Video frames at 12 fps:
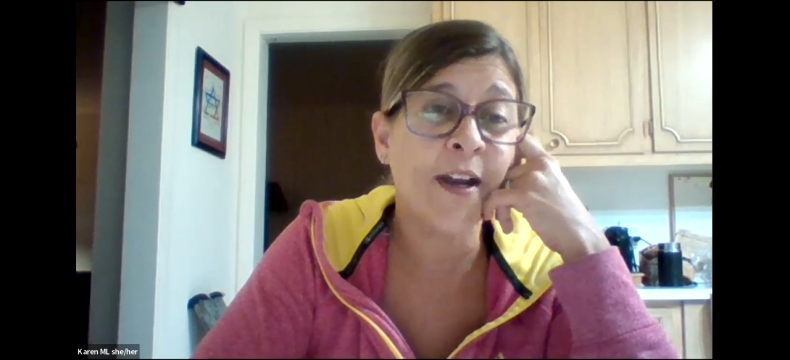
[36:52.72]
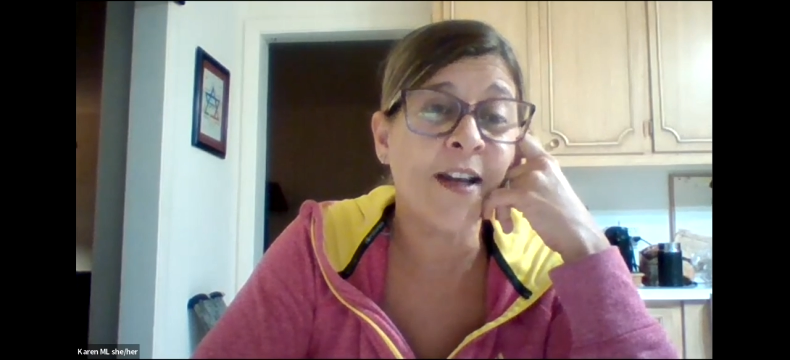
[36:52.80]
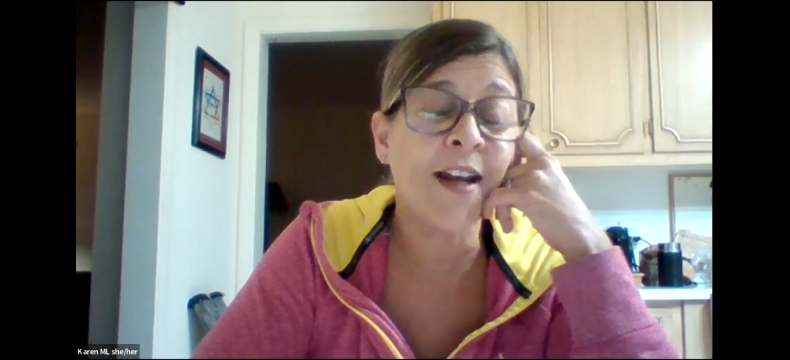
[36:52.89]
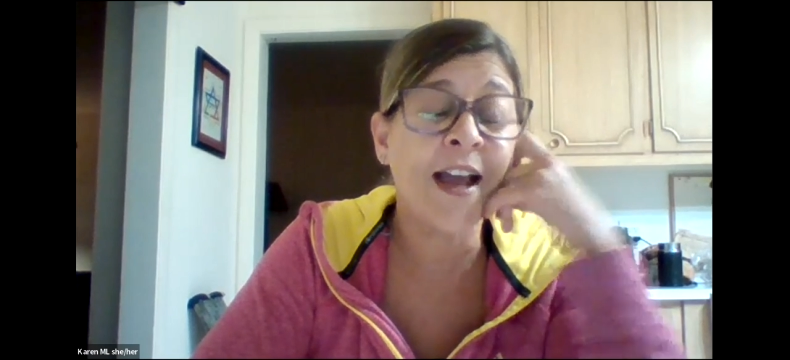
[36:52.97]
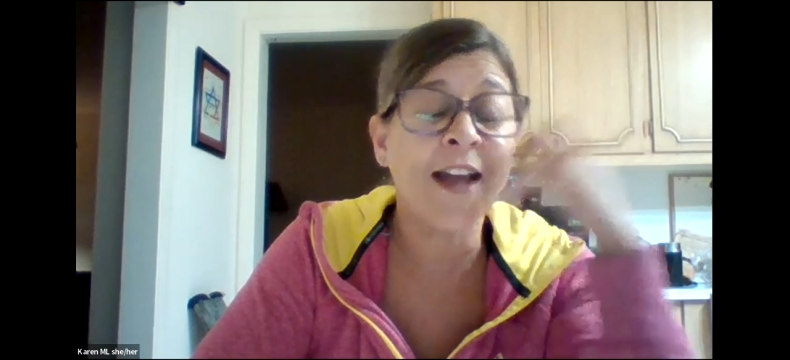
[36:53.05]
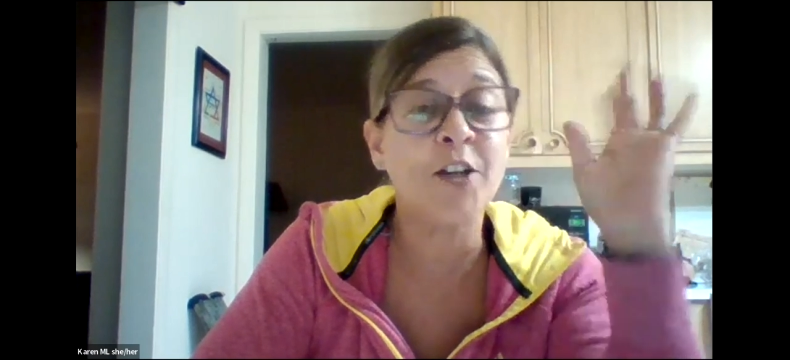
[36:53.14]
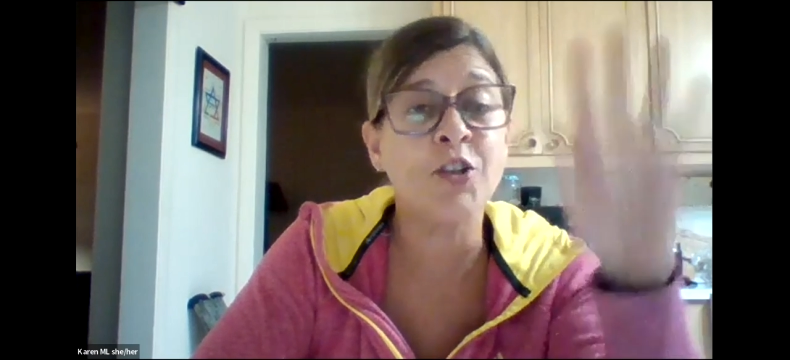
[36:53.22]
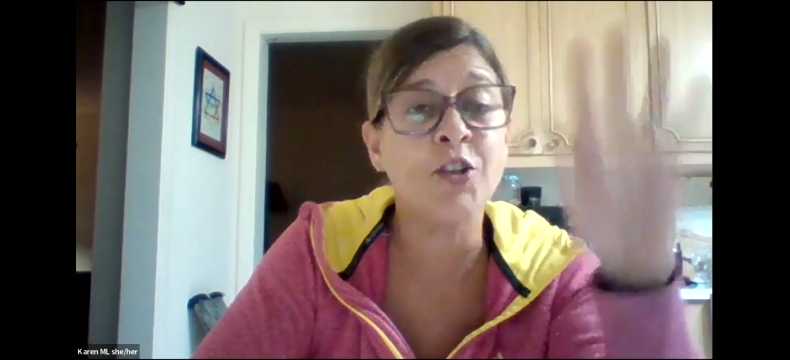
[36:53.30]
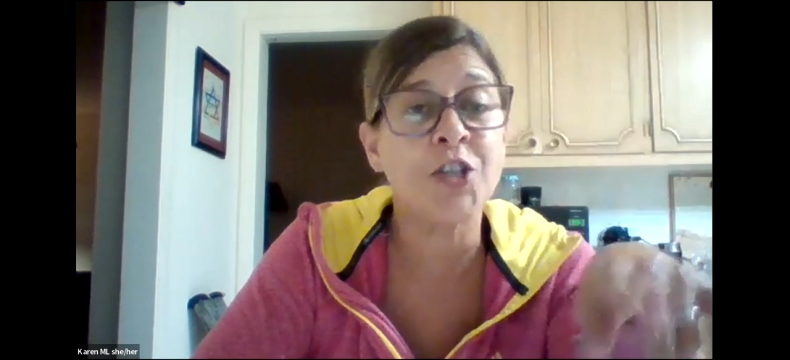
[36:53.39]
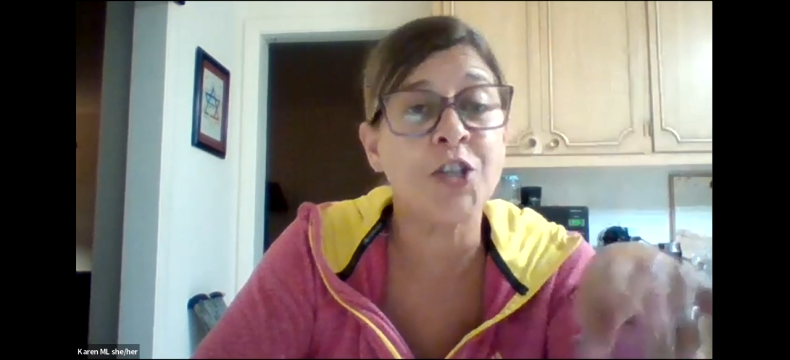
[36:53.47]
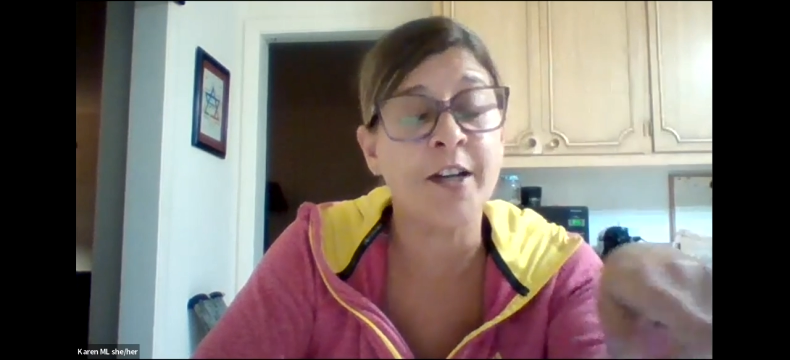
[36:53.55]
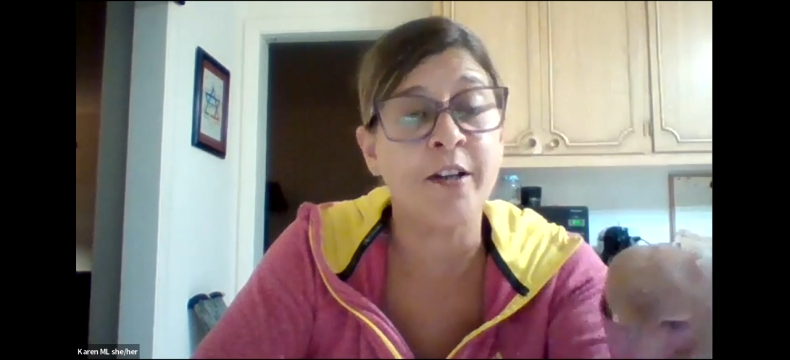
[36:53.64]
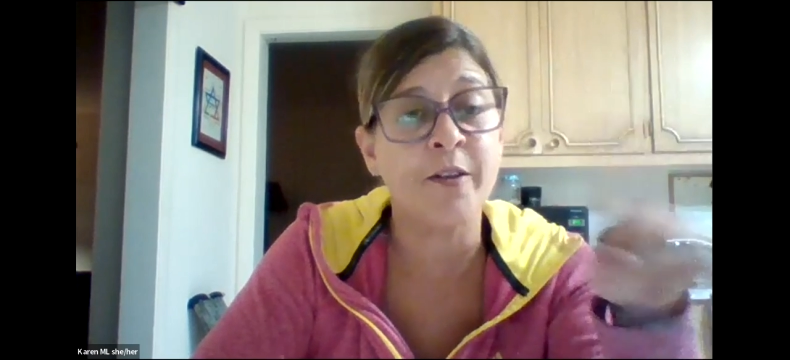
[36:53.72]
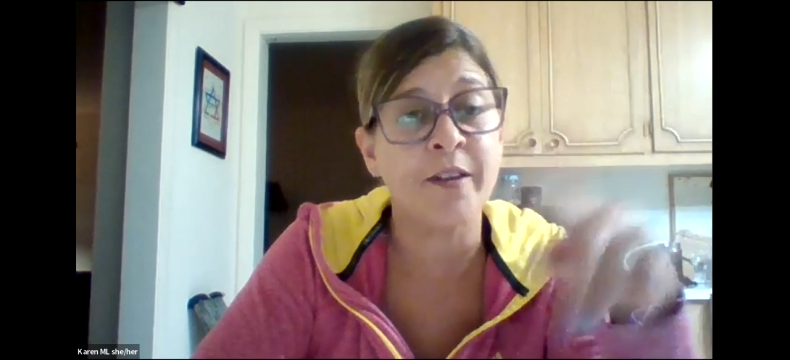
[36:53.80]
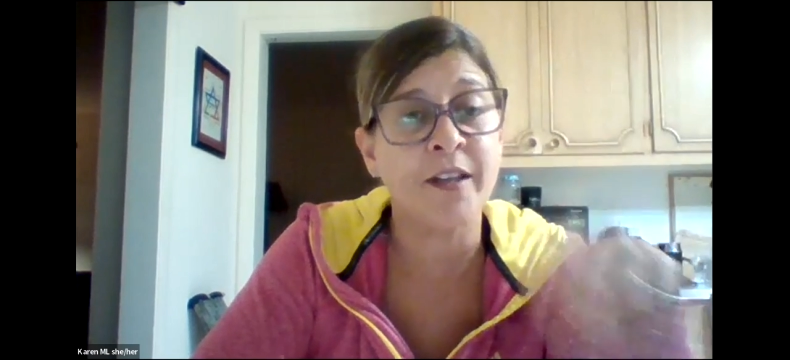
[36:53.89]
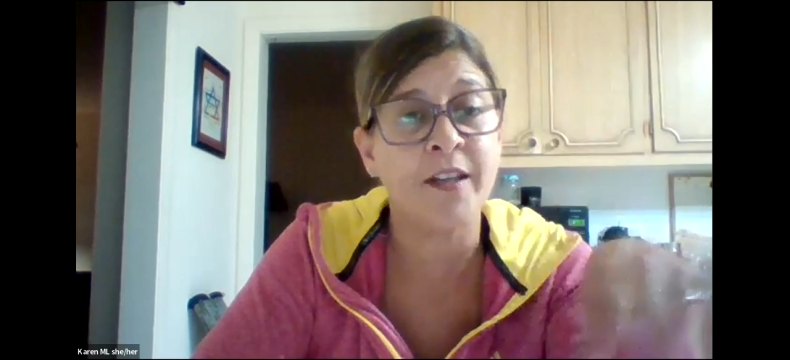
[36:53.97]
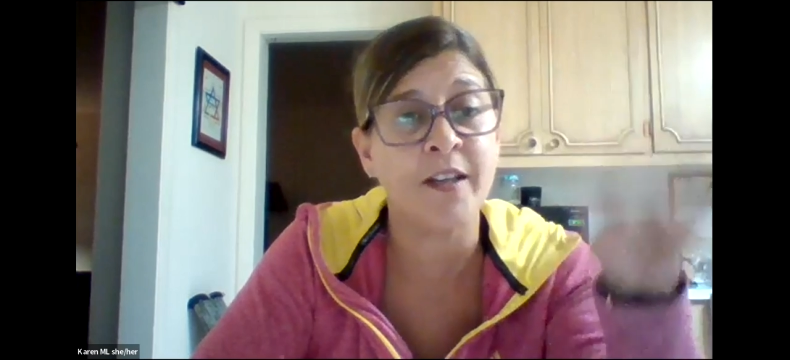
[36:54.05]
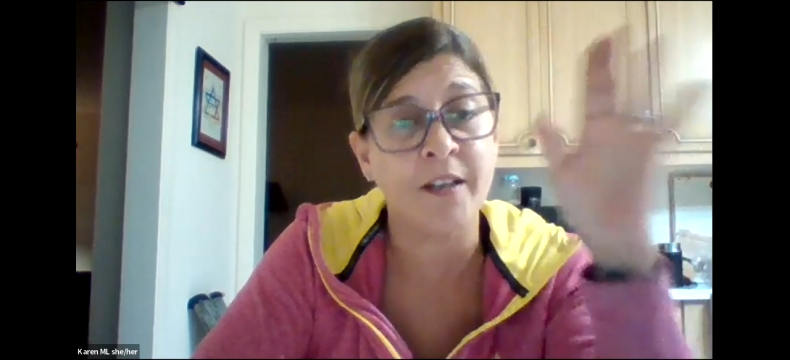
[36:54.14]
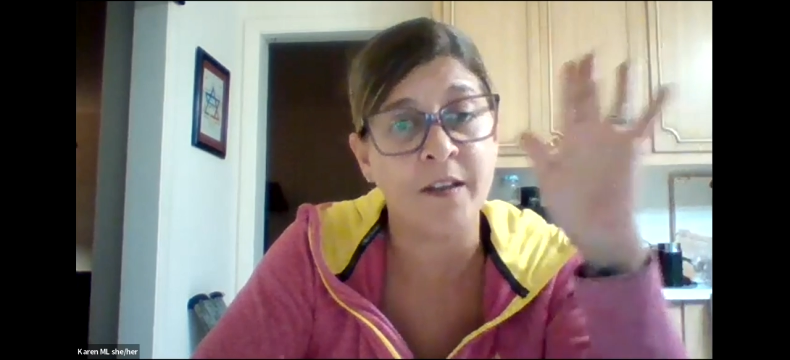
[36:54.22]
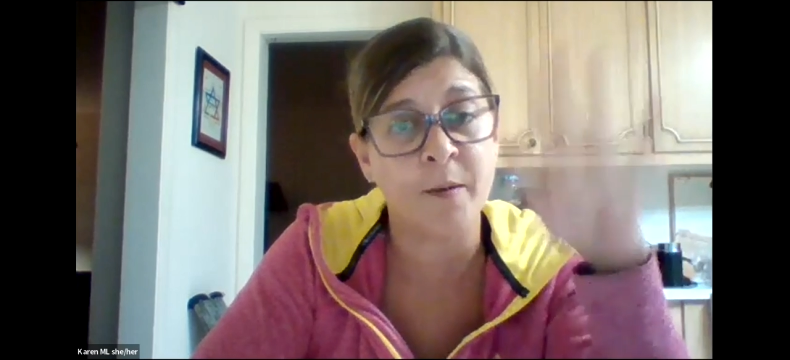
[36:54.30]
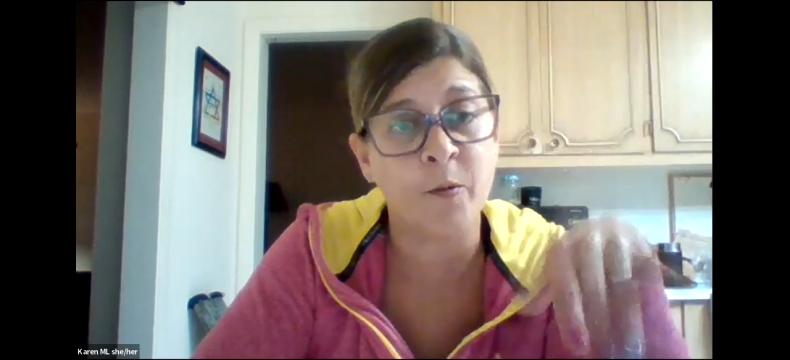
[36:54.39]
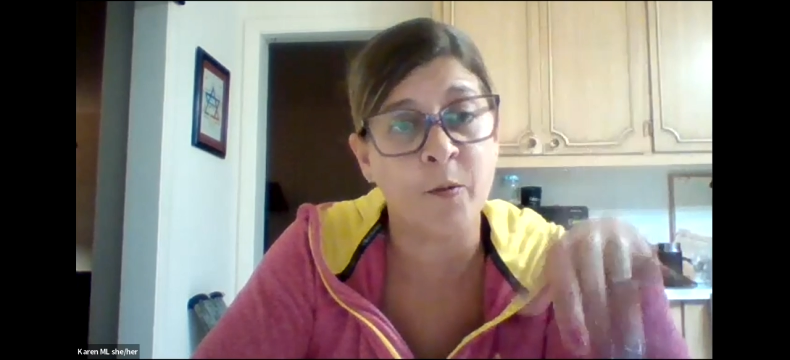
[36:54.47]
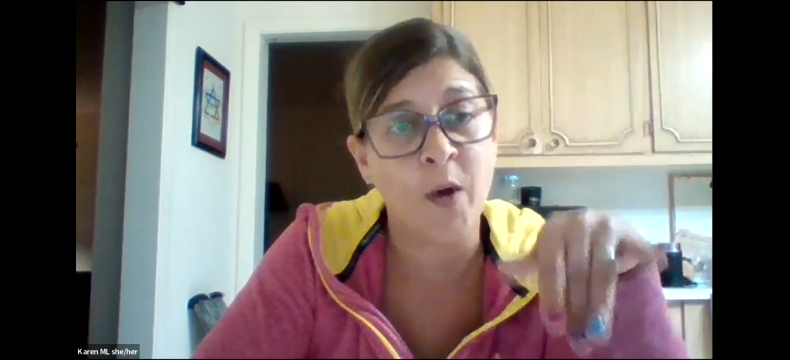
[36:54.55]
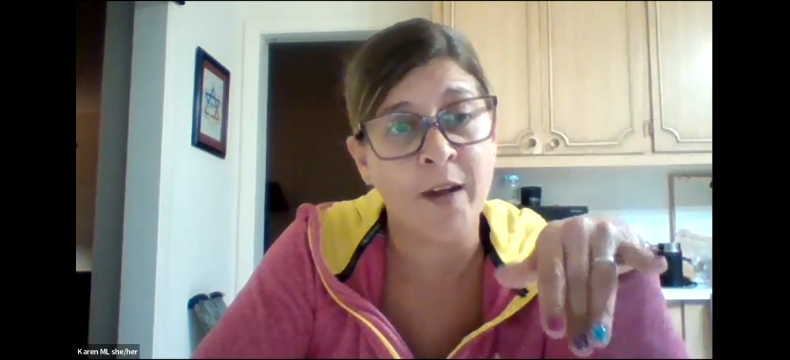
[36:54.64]
Great. And you'll share the
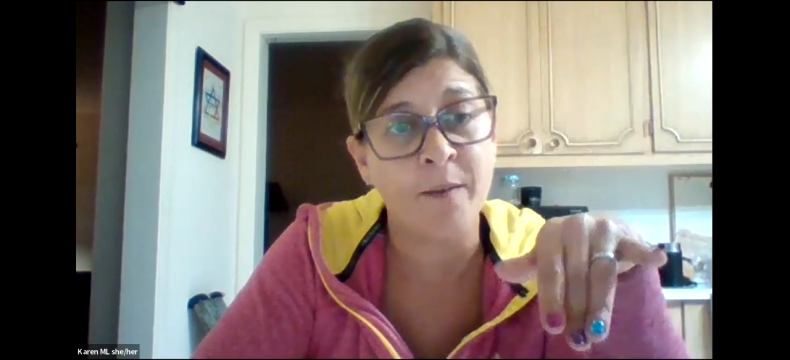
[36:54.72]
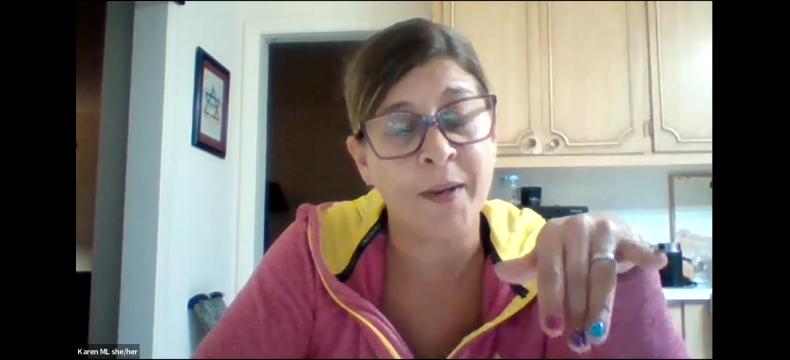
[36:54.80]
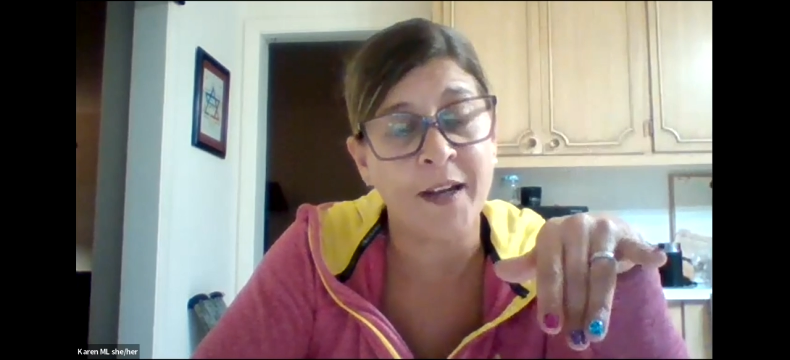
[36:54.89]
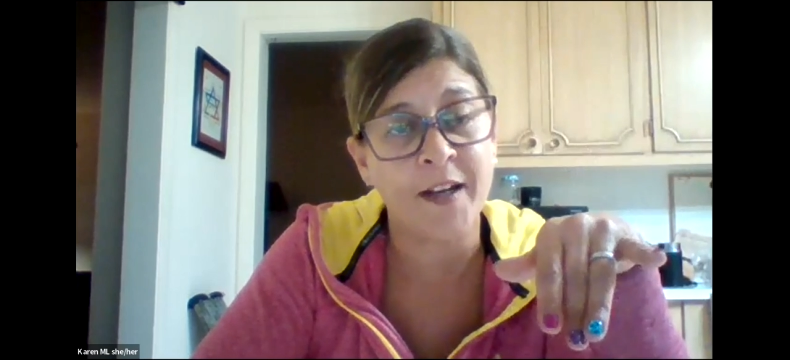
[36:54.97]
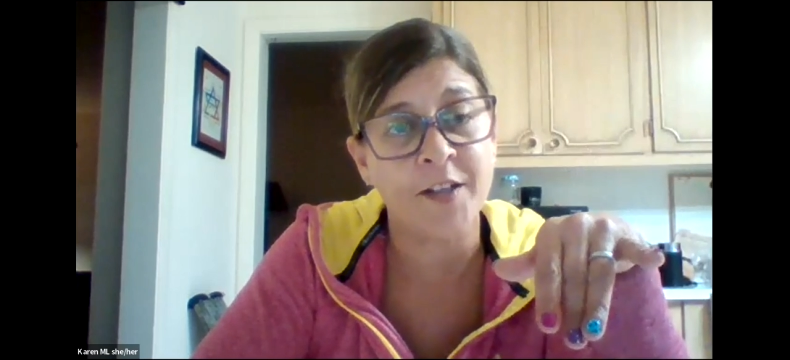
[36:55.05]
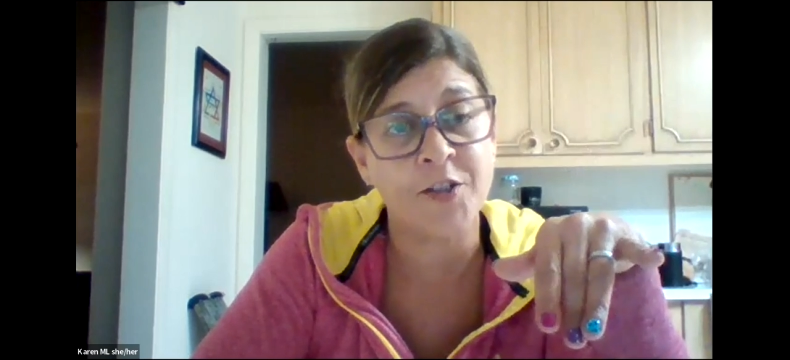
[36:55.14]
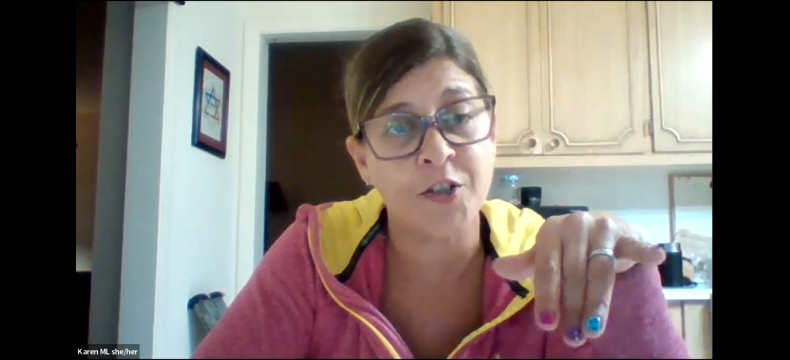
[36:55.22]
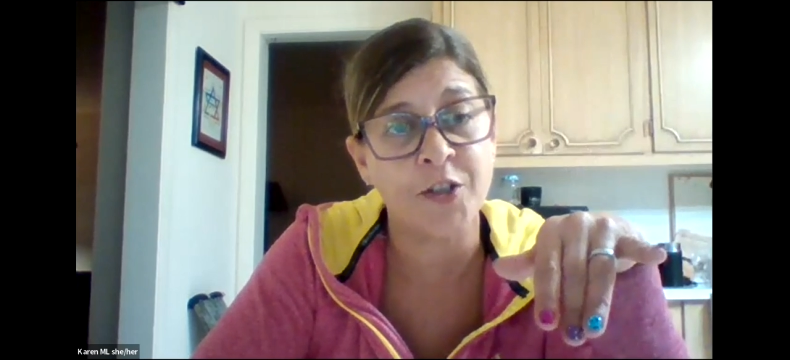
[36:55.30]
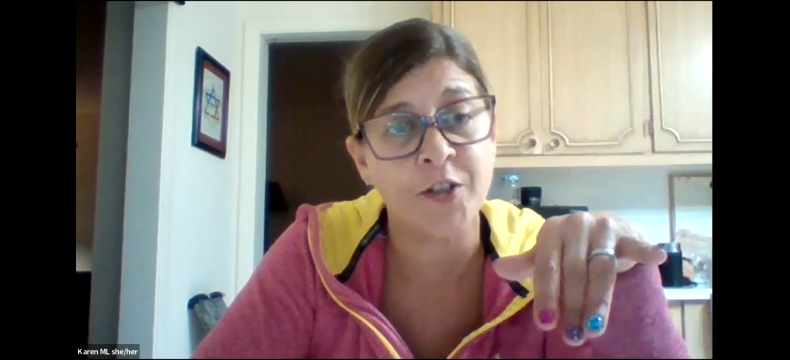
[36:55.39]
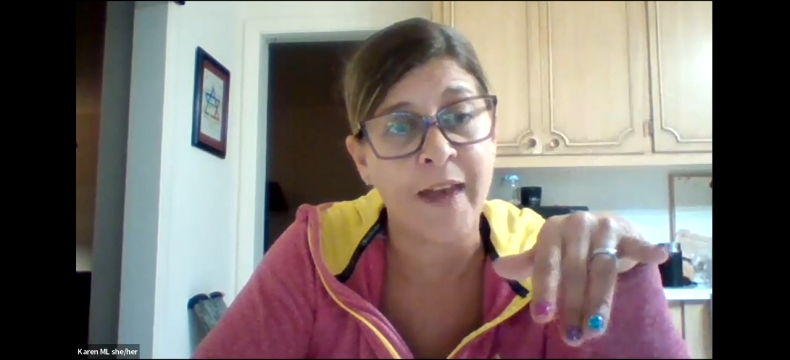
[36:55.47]
one pager.